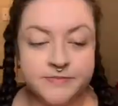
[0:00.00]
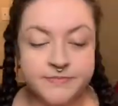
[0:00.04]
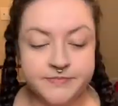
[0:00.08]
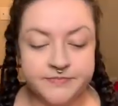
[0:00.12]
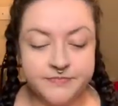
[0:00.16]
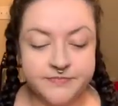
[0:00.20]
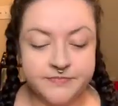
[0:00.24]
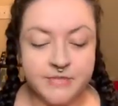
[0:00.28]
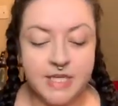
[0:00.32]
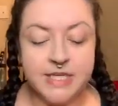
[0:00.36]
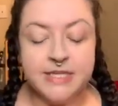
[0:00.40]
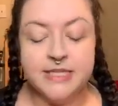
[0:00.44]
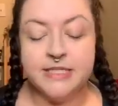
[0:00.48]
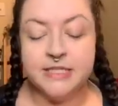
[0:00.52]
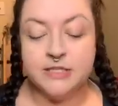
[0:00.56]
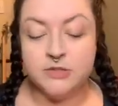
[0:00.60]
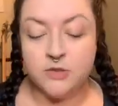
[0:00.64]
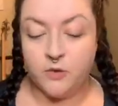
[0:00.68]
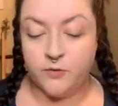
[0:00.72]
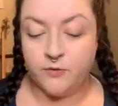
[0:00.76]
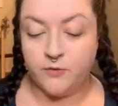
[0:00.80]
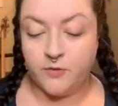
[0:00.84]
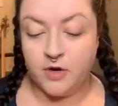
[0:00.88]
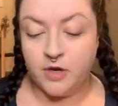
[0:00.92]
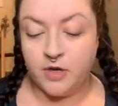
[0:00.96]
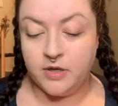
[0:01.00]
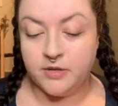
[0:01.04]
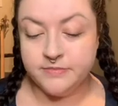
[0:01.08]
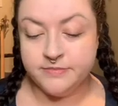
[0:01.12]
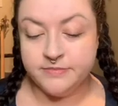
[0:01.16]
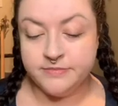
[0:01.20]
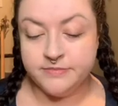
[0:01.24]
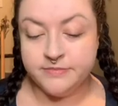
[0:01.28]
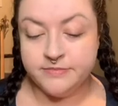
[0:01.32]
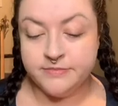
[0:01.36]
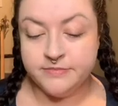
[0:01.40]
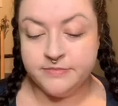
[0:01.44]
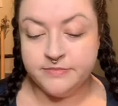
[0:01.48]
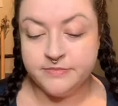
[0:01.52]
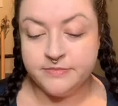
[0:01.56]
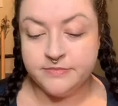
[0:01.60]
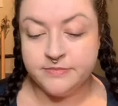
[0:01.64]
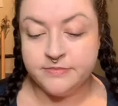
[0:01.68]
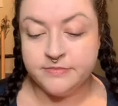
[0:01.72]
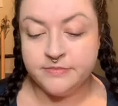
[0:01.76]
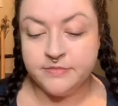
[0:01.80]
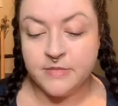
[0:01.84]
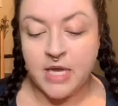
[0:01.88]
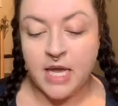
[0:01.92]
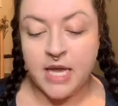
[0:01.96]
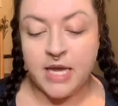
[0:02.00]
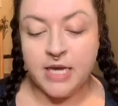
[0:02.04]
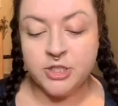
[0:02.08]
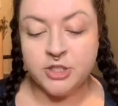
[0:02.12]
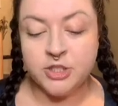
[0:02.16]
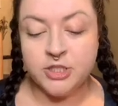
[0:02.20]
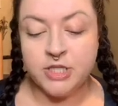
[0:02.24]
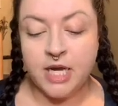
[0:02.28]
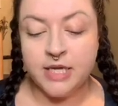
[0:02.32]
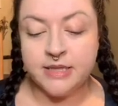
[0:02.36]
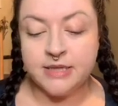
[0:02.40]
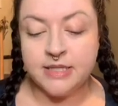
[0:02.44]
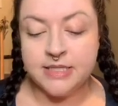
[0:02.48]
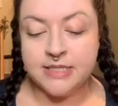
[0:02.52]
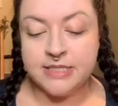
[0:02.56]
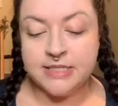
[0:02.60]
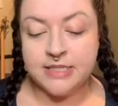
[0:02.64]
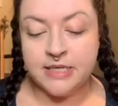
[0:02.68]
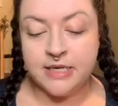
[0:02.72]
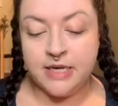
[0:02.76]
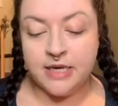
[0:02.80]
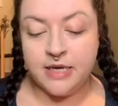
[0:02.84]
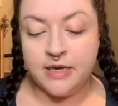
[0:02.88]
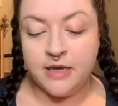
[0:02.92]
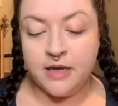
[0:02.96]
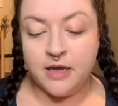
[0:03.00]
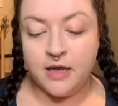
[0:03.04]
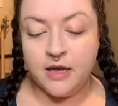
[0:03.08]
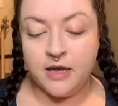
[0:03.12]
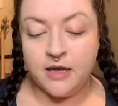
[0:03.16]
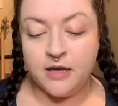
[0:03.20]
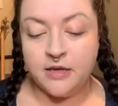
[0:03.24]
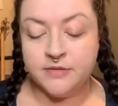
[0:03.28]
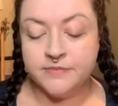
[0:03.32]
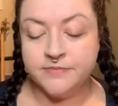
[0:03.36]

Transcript: I think it's Ofra. I actually got this in a,